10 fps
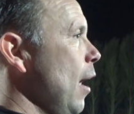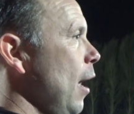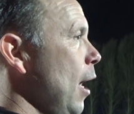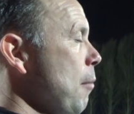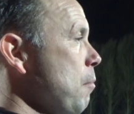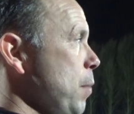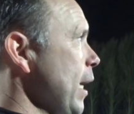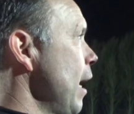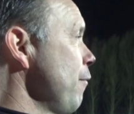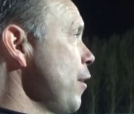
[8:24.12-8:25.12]
But
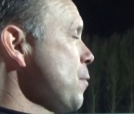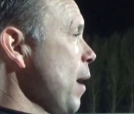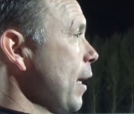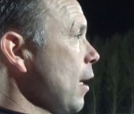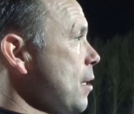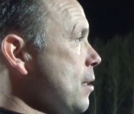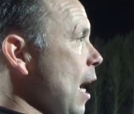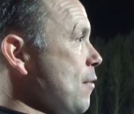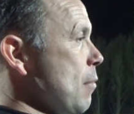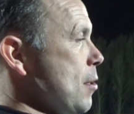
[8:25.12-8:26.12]
yeah, Finn has made a couple of
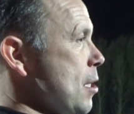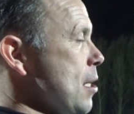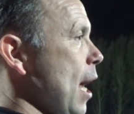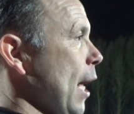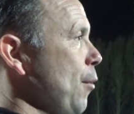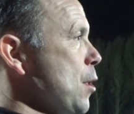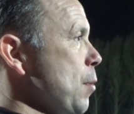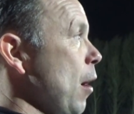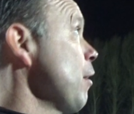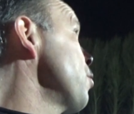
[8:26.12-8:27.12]
saves and they missed the target once,
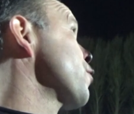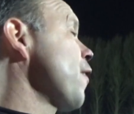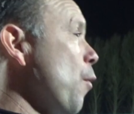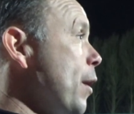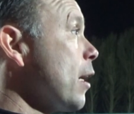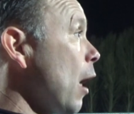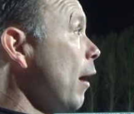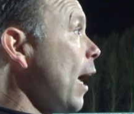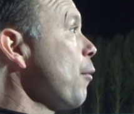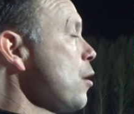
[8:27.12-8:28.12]
but I always felt we could go
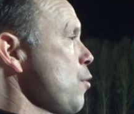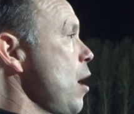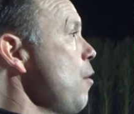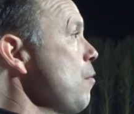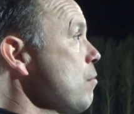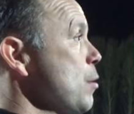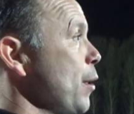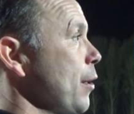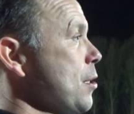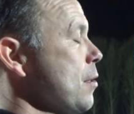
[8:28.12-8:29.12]
and get one as well, to
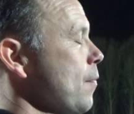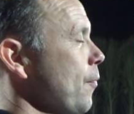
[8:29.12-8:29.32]
be honest.